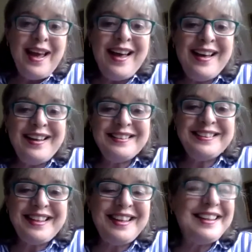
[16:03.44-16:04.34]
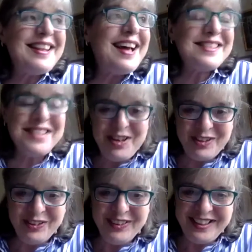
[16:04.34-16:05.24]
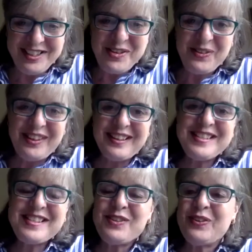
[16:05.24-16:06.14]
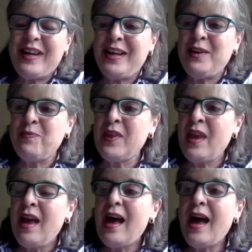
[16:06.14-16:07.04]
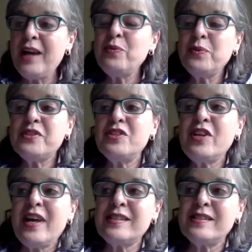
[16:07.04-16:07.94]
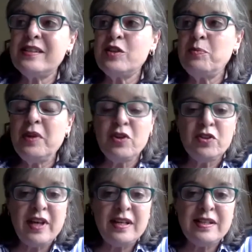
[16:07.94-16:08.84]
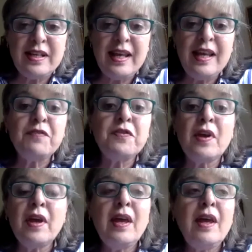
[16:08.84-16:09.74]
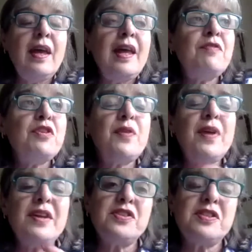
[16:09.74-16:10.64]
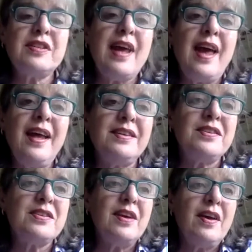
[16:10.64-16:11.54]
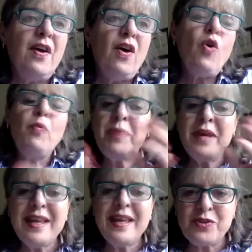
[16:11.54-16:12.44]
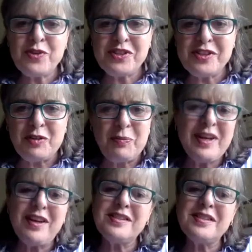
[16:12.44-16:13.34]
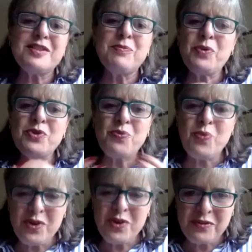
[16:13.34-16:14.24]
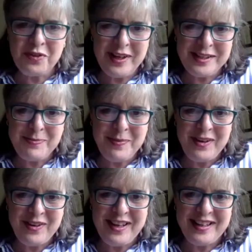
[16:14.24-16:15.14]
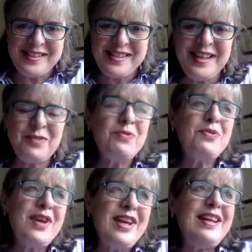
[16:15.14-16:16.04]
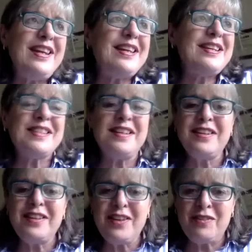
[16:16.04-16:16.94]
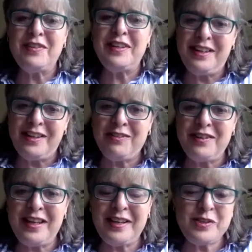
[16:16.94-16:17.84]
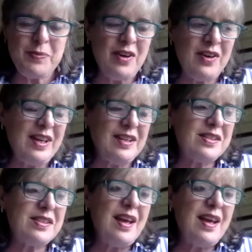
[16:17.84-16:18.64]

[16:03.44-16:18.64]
and that's not going to work. So I would suggest that it would be a good idea if you're interested, and be interested, because it's the most wonderful experience. It really is a lovely, lovely experience.